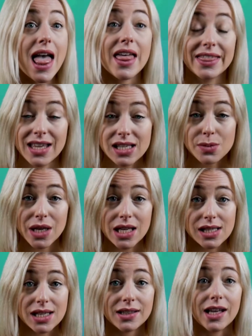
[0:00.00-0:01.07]
This
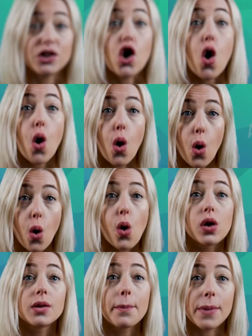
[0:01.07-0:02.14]
means that
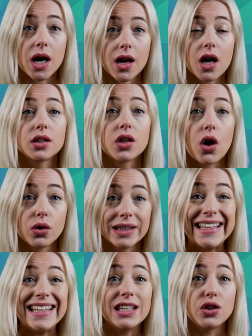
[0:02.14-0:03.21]
all
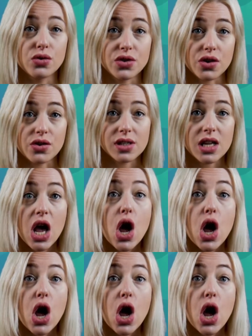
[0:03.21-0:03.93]
Pardot-only users